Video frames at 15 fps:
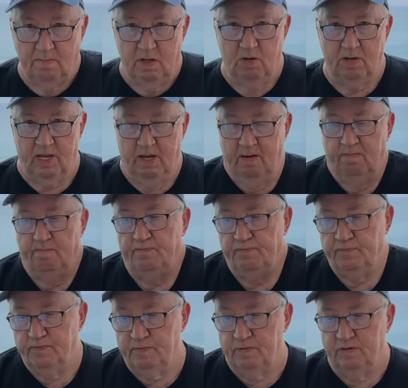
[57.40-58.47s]
Okay,
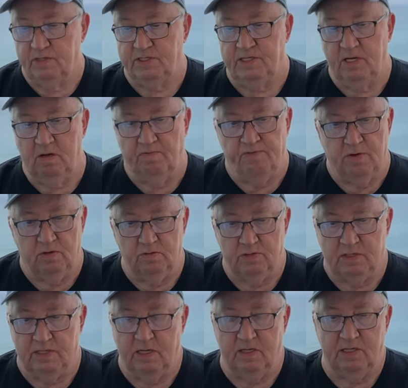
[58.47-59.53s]
the cell phone
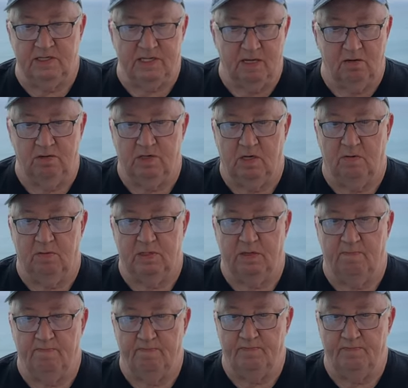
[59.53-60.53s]
cell service.